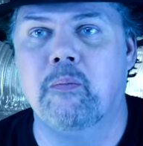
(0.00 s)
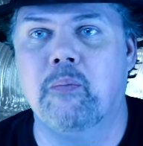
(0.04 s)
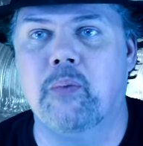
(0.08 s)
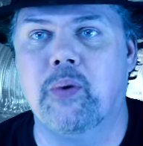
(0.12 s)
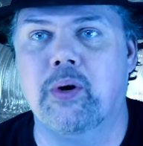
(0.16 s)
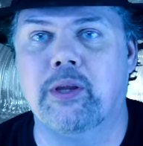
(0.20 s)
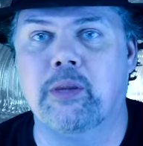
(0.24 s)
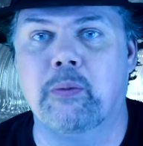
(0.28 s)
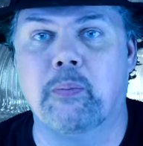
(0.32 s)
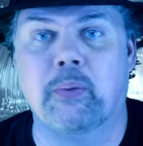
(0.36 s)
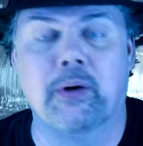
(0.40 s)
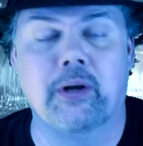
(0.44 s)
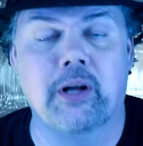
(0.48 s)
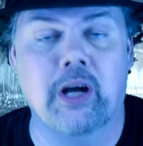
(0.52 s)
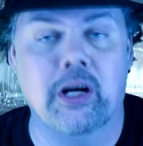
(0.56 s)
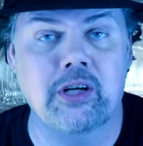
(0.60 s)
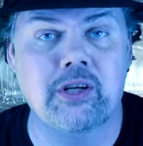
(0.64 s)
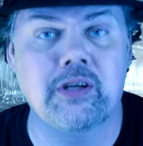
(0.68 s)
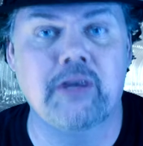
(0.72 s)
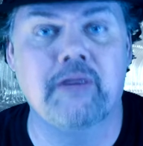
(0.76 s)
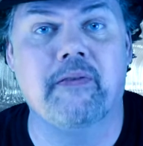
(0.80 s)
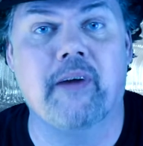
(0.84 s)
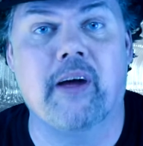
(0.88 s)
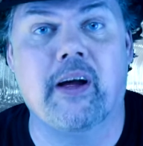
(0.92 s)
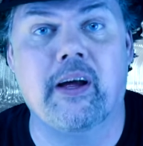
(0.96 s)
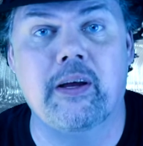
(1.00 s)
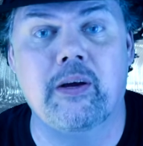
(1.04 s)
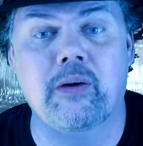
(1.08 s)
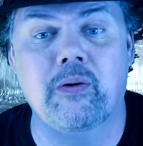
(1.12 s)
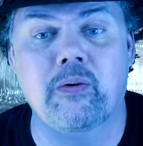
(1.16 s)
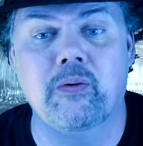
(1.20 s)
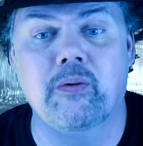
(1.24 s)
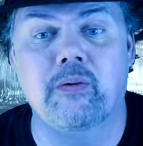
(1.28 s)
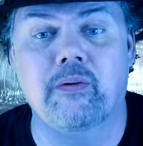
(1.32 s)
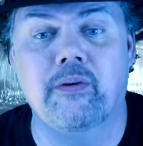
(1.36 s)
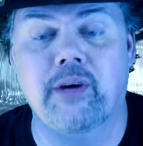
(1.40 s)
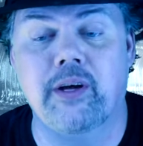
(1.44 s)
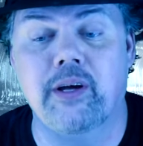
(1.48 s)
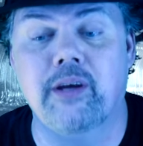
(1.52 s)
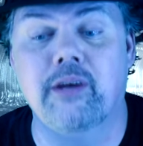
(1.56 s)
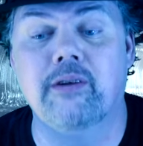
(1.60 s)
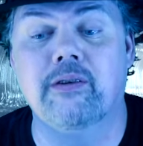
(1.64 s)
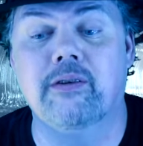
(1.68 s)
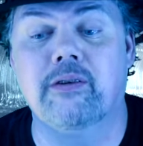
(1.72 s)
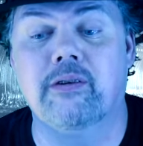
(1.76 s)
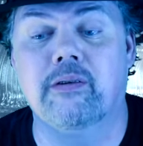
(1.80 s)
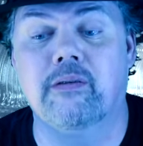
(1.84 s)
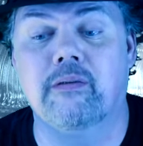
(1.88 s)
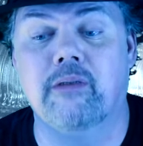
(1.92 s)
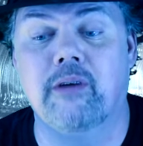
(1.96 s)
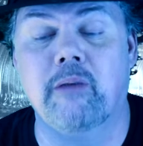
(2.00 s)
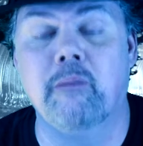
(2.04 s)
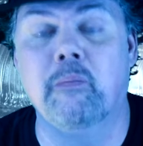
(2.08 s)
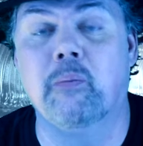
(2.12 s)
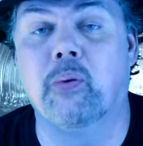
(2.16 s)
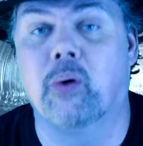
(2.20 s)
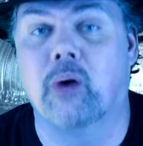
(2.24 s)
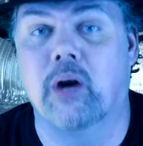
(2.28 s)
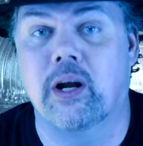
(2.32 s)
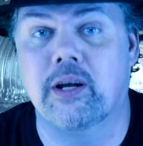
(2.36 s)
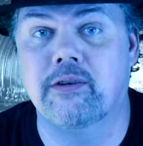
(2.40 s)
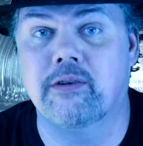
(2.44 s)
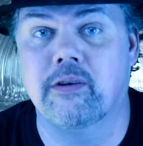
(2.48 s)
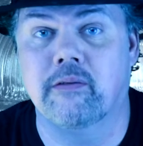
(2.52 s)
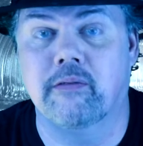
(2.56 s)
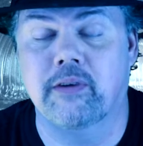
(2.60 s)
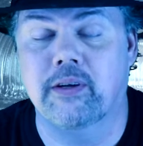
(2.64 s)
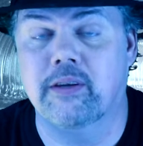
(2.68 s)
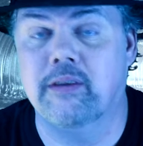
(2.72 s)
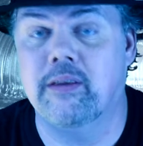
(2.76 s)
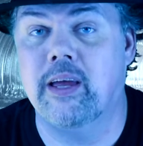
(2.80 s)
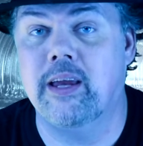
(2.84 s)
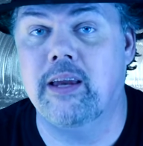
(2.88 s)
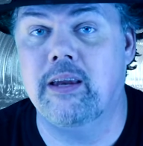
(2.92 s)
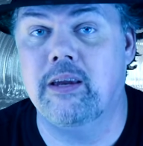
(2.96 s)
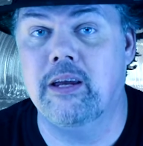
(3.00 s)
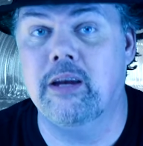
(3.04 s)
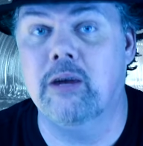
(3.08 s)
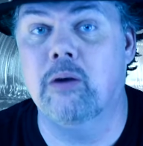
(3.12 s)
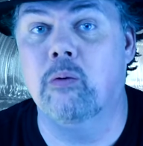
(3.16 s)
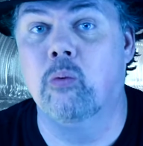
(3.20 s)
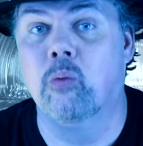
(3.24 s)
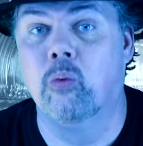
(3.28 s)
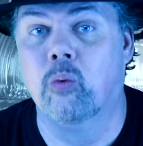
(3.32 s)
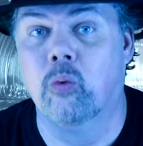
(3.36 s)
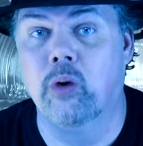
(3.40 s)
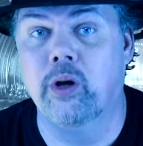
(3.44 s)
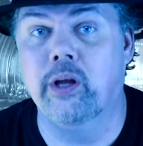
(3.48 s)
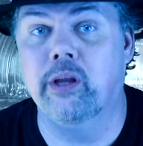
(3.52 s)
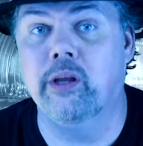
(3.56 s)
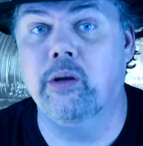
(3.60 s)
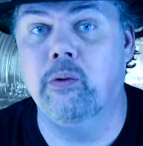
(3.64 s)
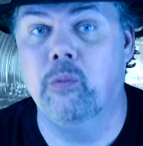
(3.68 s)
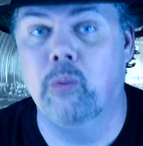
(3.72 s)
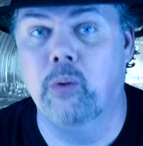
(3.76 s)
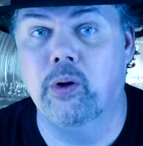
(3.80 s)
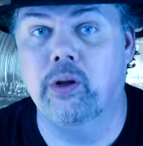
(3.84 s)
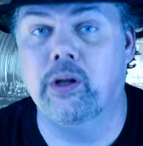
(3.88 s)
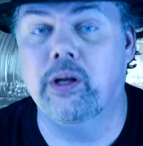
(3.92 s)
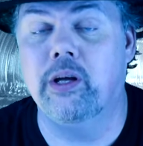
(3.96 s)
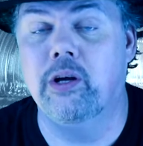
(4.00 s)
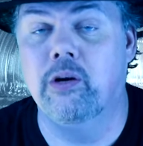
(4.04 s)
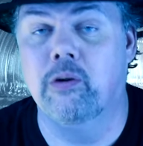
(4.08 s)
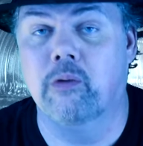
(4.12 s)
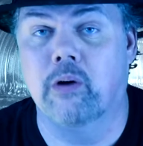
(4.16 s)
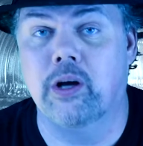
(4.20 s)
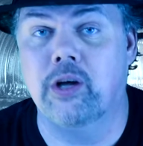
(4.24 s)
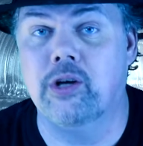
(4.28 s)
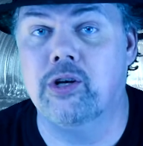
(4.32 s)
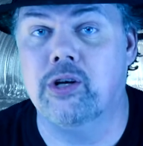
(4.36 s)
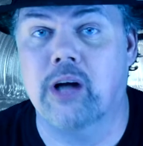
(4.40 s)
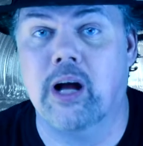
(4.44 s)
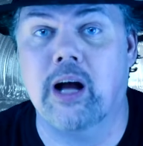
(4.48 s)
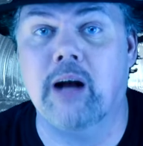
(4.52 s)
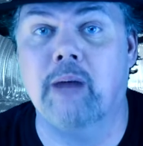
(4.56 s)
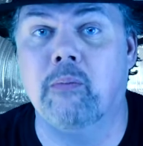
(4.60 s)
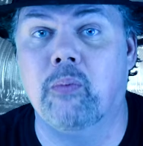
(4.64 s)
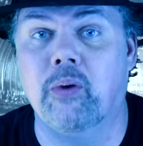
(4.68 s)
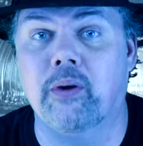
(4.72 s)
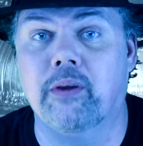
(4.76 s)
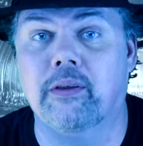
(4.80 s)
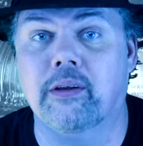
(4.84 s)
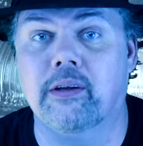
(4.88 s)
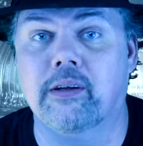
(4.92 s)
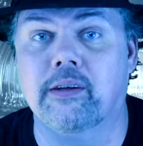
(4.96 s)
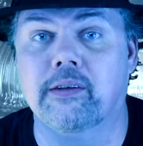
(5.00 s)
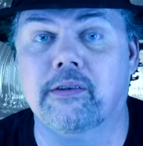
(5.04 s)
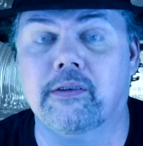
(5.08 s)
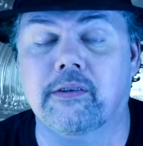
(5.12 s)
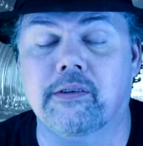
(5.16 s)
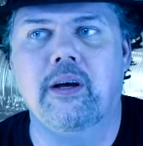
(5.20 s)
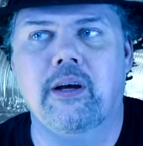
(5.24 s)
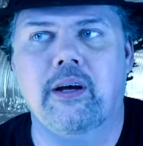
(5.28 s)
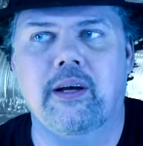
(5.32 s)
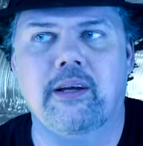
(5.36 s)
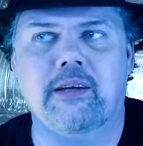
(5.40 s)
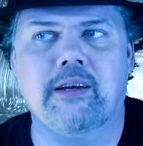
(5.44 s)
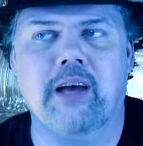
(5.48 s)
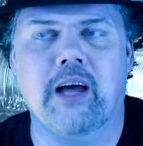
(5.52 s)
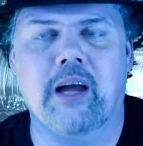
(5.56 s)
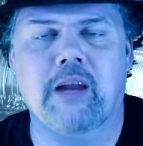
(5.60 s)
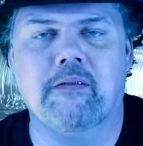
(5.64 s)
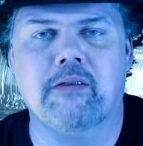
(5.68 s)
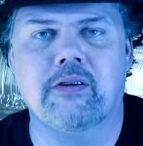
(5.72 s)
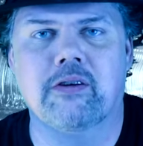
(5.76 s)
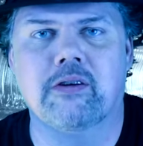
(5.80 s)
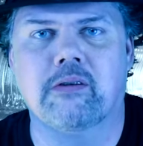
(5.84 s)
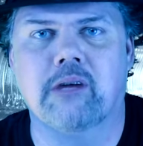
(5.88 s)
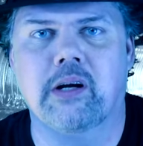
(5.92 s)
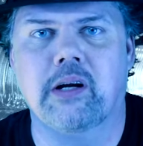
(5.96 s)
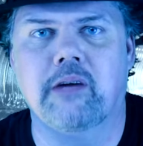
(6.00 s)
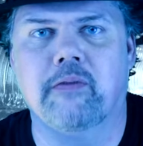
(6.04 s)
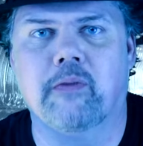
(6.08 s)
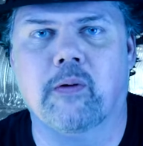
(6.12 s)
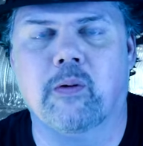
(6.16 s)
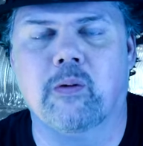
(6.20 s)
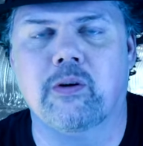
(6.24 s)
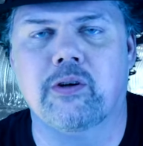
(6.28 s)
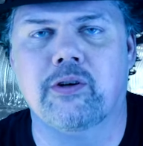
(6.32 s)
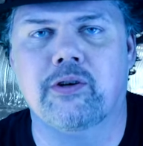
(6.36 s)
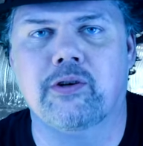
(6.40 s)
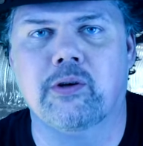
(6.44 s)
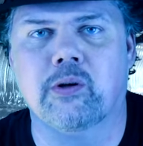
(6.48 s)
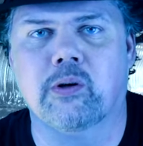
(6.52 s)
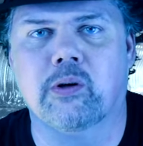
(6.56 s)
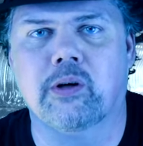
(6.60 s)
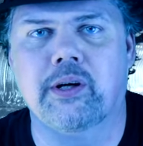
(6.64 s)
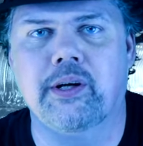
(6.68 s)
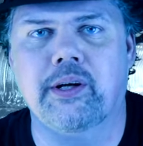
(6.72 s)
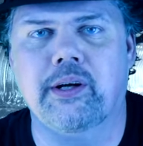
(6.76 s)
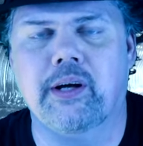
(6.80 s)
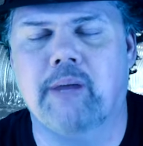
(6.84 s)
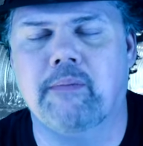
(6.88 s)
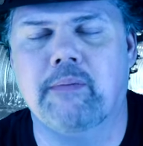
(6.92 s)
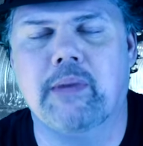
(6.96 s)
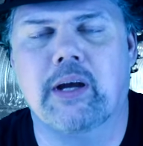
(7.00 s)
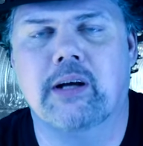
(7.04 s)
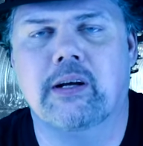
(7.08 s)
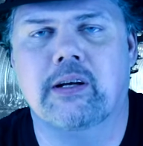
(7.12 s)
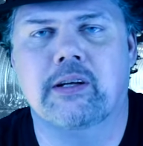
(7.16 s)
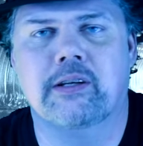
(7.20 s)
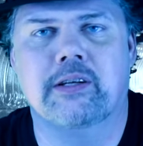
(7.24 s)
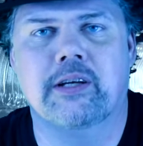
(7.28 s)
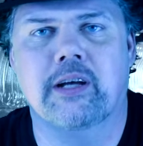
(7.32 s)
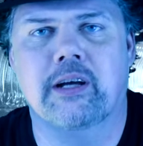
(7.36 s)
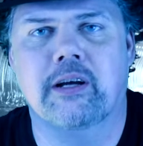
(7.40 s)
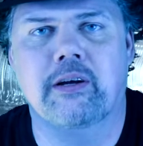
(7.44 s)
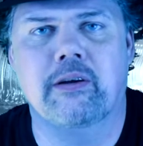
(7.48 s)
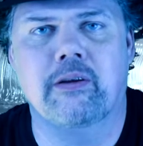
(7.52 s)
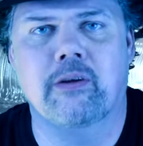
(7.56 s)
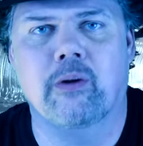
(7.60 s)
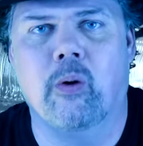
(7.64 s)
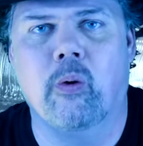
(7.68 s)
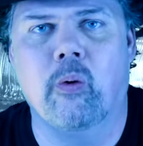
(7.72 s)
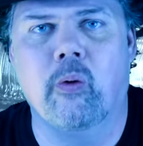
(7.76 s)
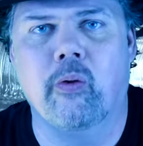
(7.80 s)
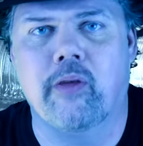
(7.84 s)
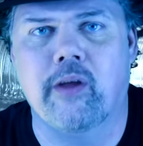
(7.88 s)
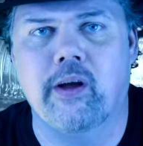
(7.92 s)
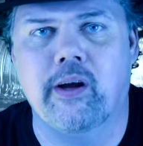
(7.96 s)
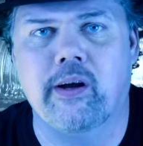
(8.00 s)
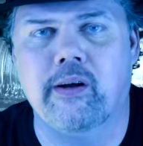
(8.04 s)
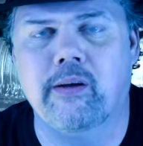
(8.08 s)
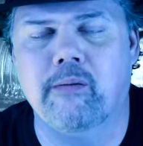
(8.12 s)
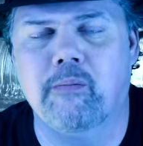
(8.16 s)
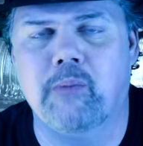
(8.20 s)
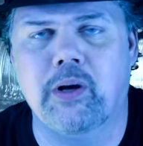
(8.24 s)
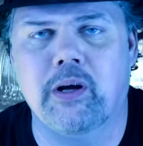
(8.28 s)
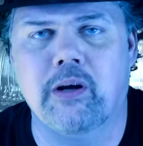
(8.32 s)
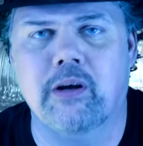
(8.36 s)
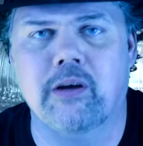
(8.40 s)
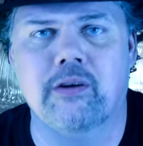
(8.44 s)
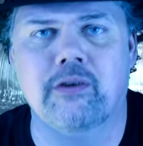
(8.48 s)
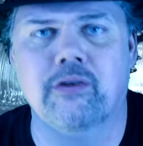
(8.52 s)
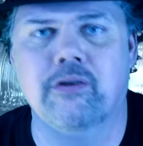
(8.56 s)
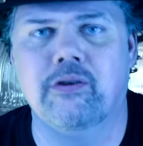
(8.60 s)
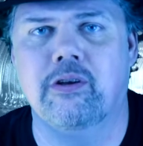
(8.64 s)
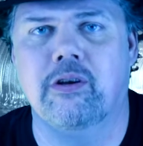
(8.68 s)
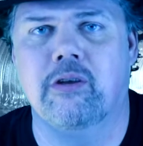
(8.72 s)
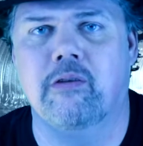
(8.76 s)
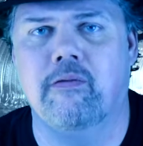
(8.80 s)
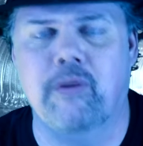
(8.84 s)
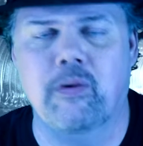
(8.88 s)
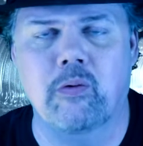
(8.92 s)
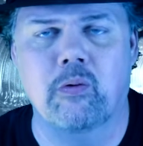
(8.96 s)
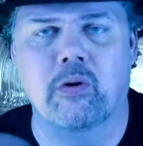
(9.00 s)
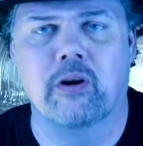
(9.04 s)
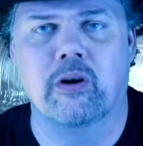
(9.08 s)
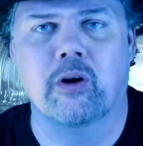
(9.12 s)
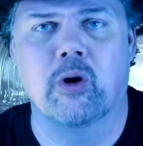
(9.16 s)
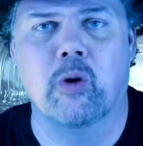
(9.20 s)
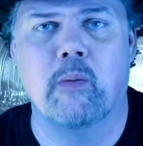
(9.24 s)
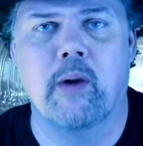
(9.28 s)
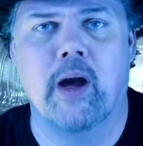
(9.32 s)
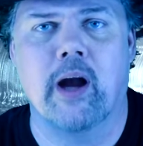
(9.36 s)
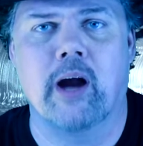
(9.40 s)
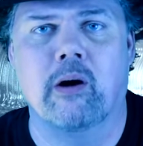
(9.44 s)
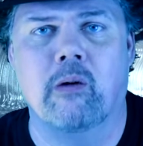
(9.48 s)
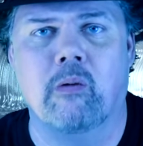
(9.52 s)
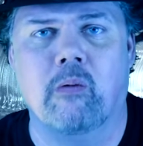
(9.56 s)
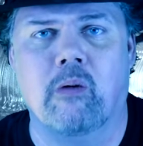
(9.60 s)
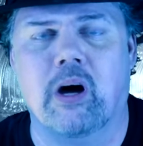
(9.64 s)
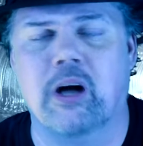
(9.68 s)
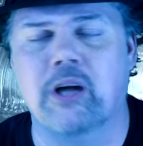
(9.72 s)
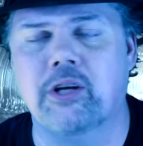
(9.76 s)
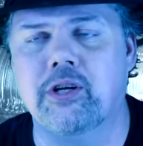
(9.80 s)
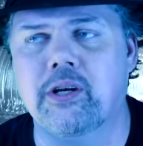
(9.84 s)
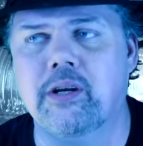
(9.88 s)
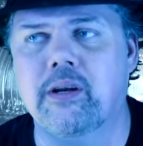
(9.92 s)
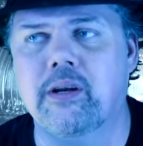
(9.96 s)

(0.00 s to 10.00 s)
But the production value is impressive. They did a really, really great job with this. It's kind of a straightforward story. I'm not going to tell you the whole thing because if you want to go back and watch